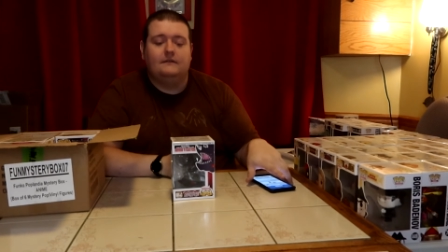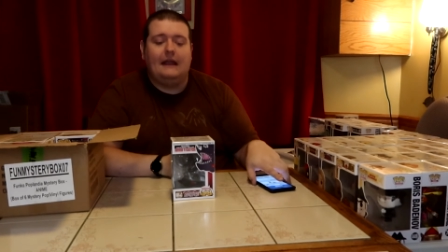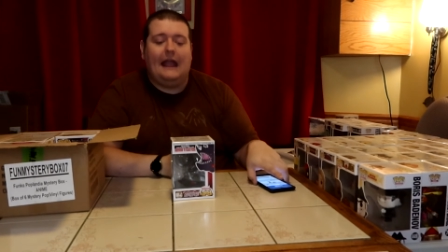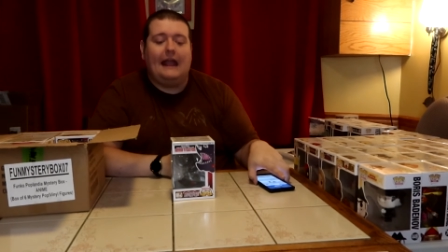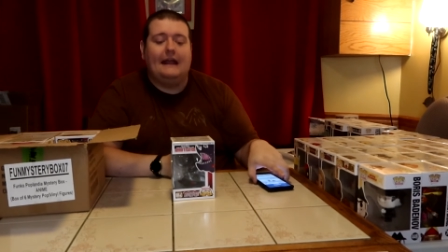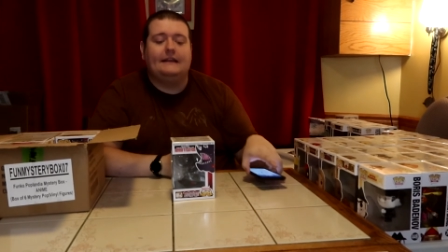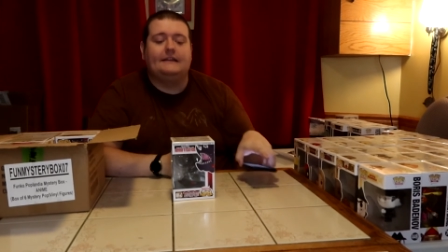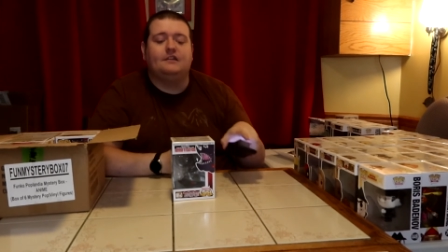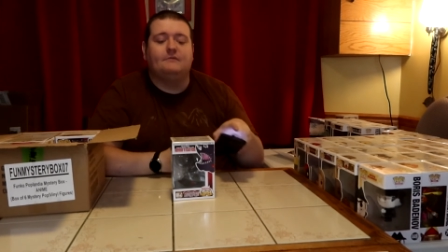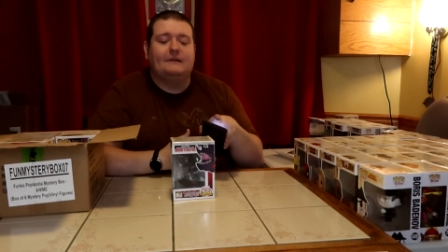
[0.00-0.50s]

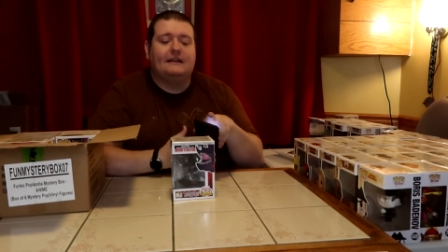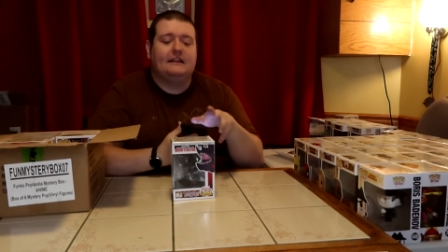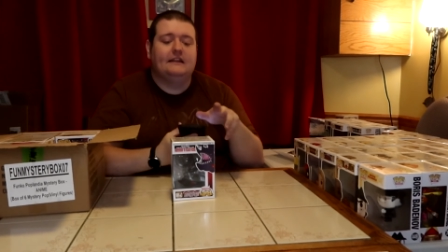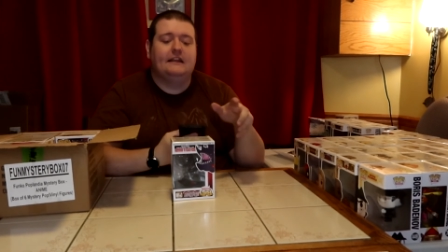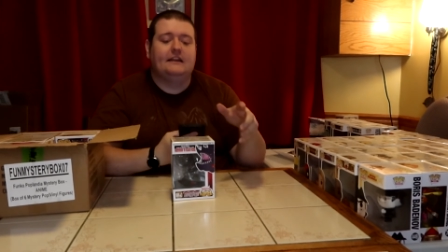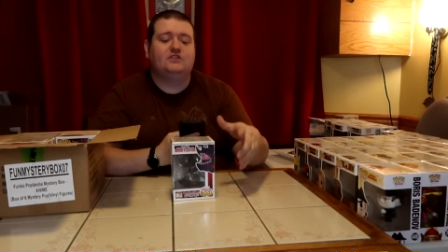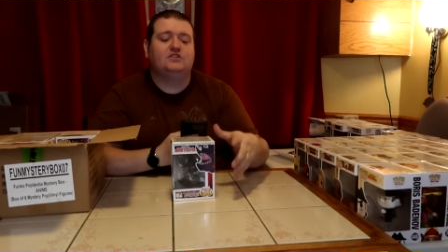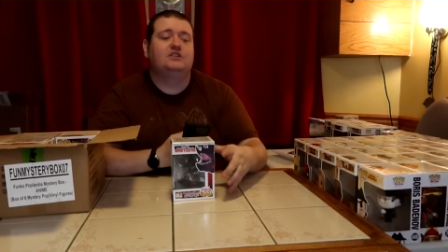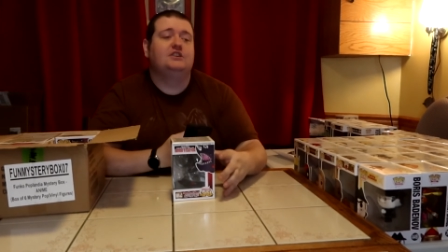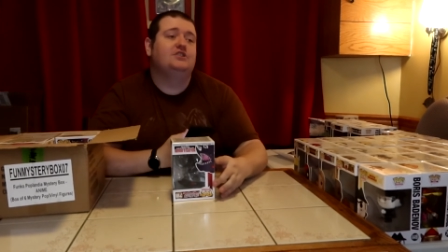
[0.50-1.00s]
add it to my
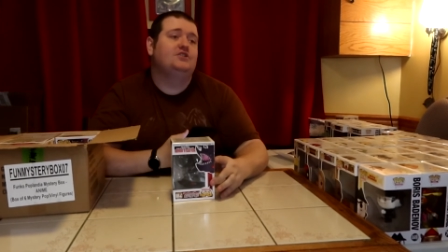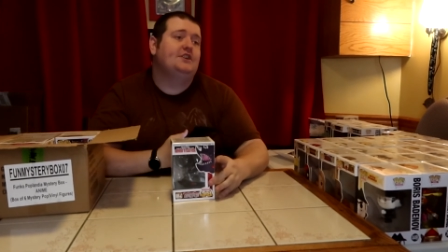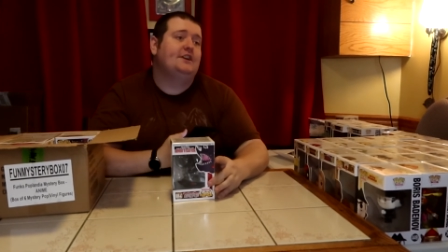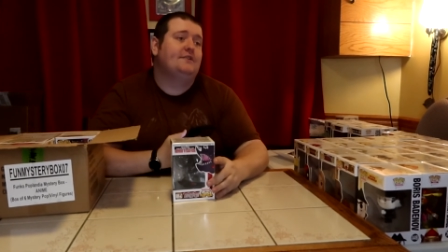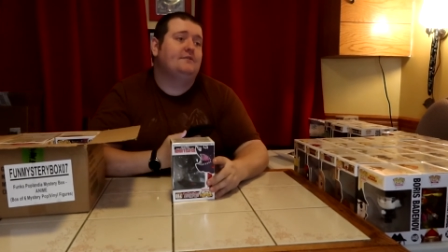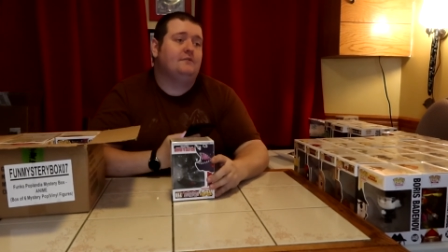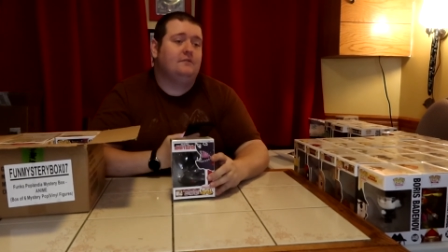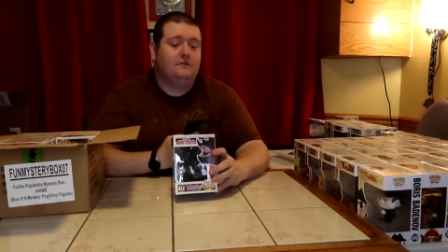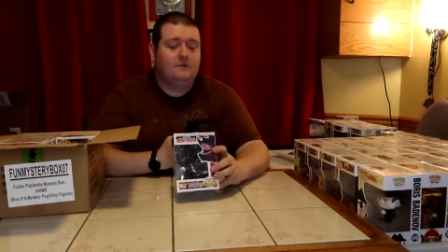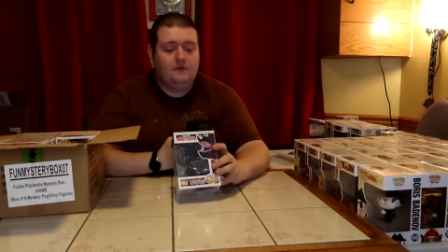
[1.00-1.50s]
collection in
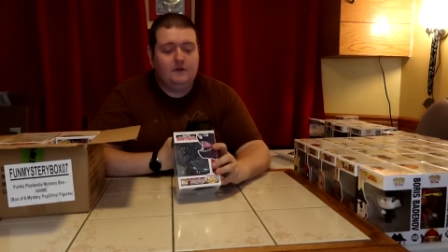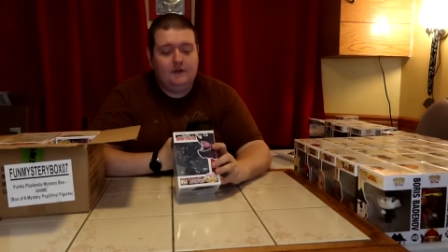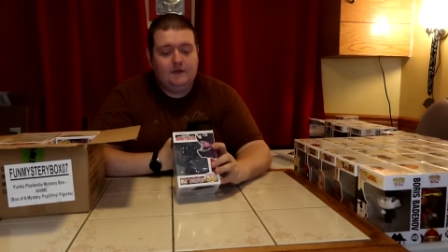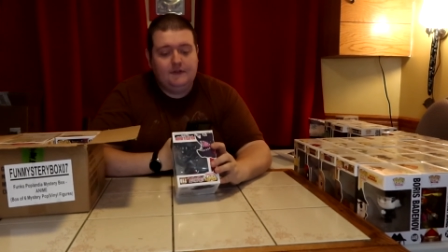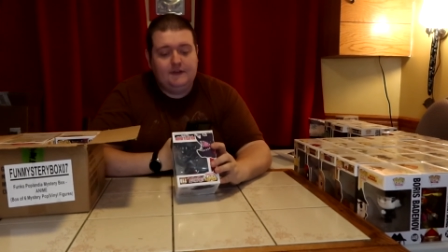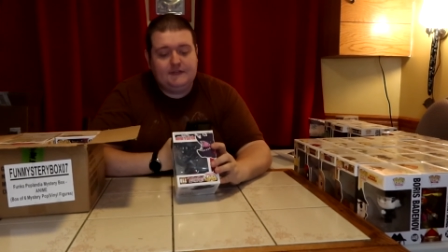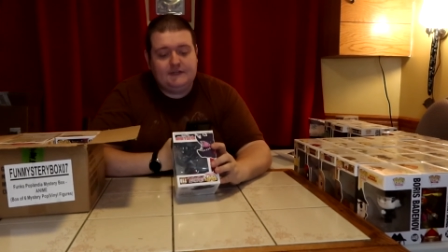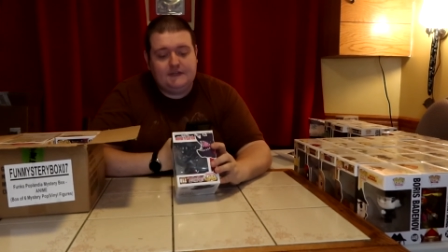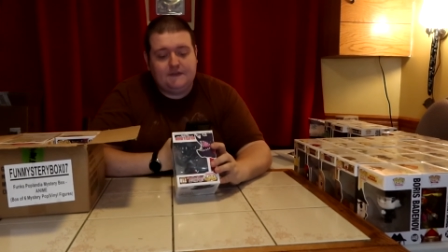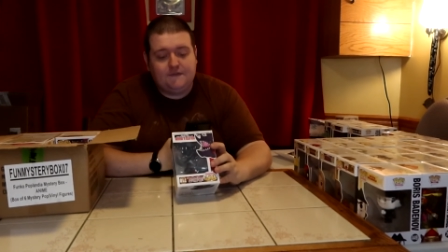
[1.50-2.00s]
general.
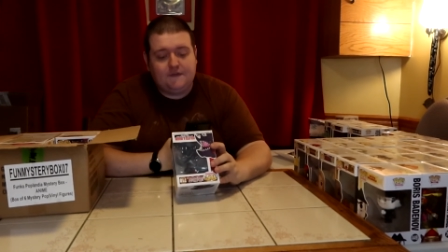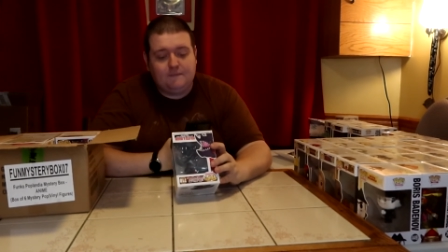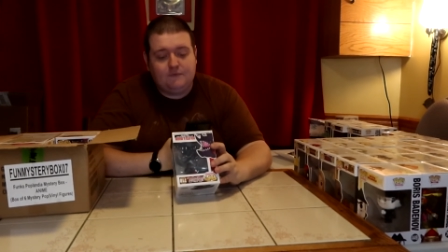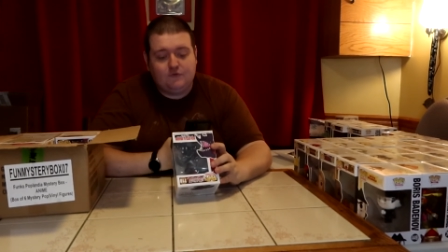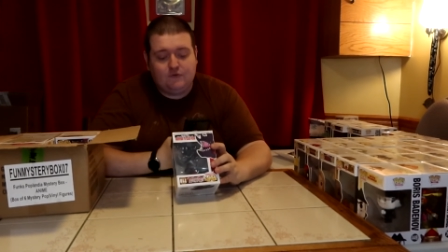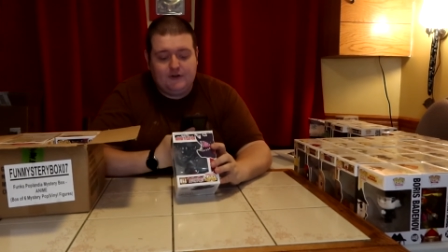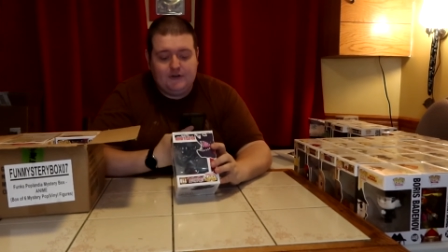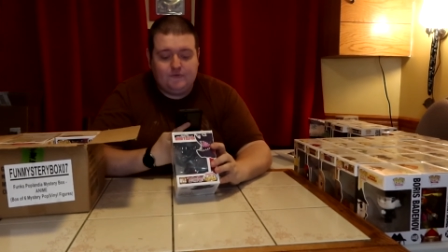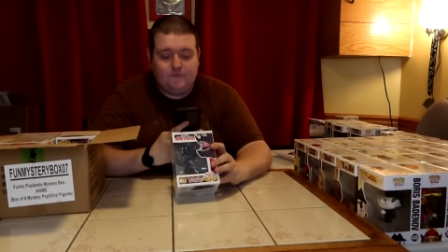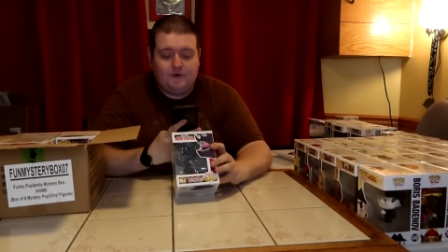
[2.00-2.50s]
This is from
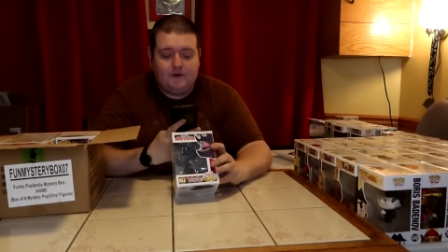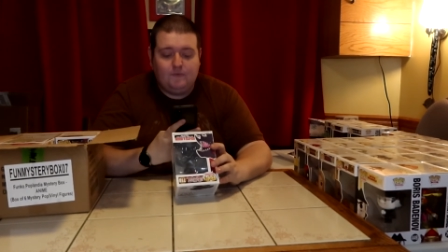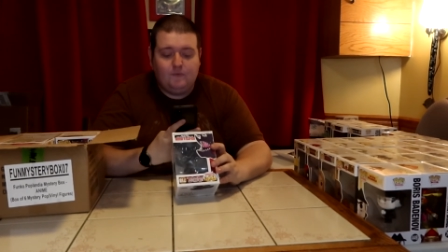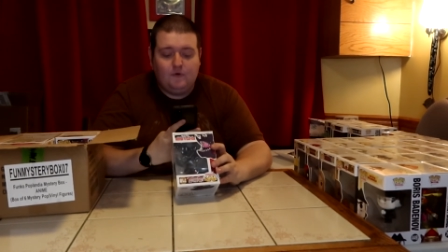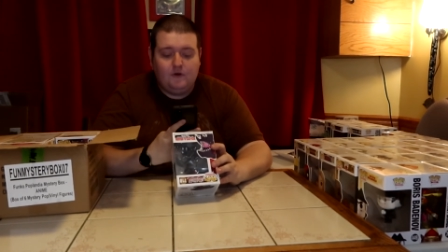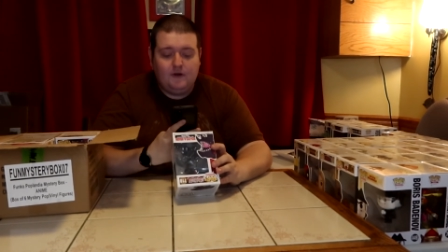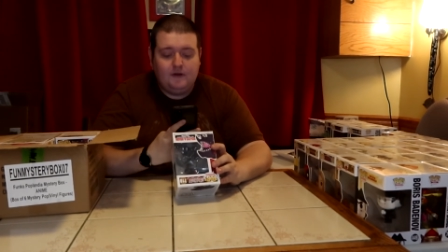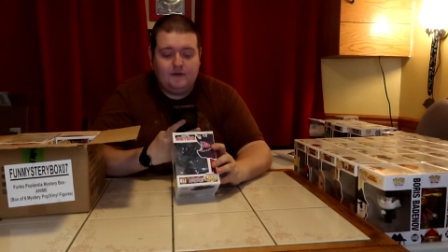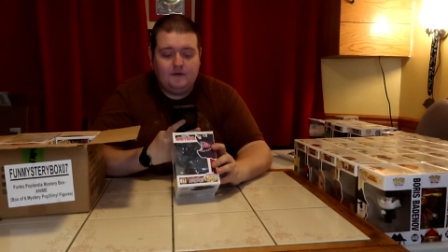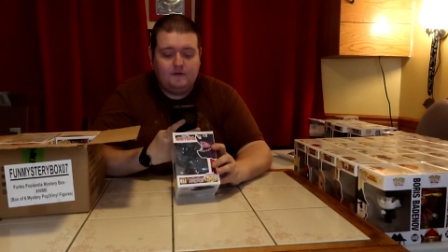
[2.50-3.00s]

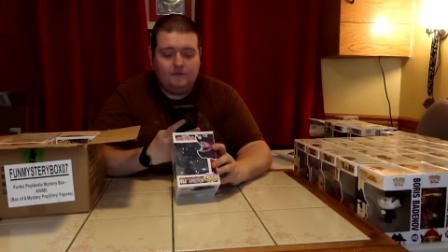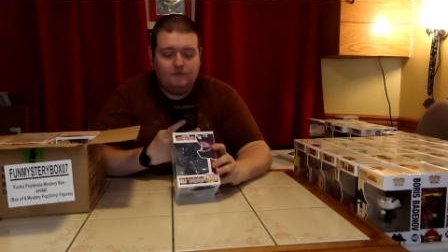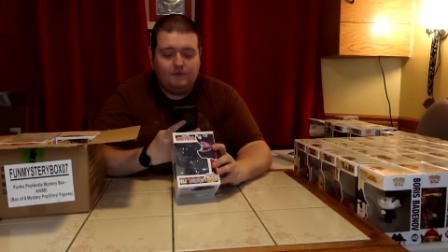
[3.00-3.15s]
2021.